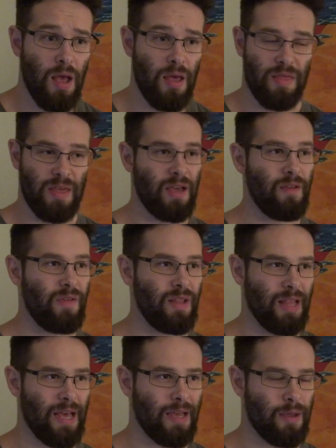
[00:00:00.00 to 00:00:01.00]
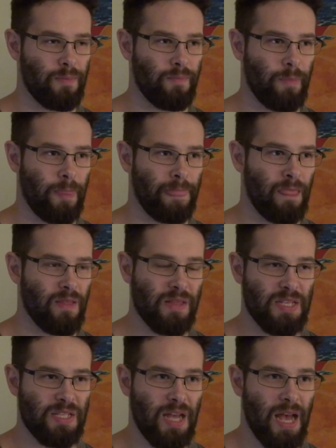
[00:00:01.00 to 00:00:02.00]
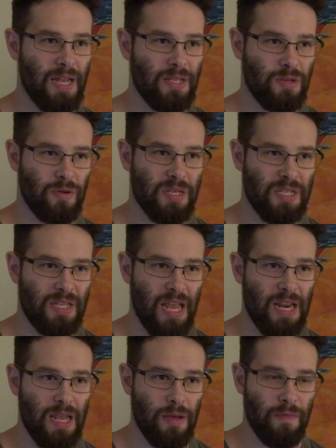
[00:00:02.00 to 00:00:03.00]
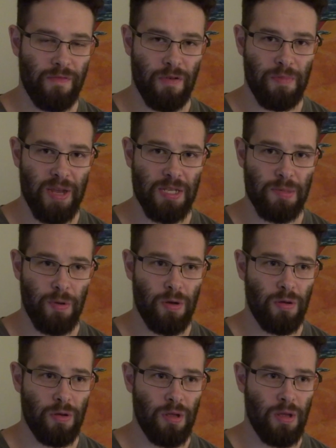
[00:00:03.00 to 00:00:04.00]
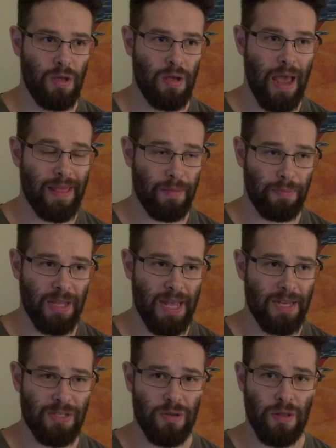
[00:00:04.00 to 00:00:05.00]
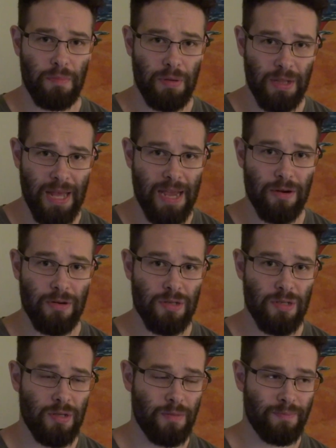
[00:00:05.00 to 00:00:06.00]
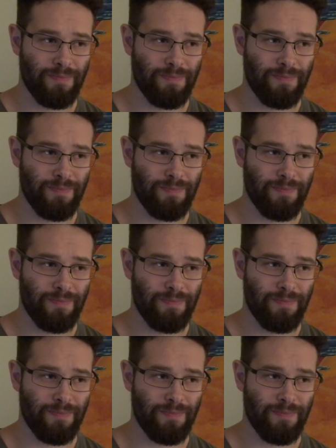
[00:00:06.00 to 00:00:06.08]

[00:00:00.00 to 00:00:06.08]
Think of it like the signs are a stadium for baseball and the planets are the players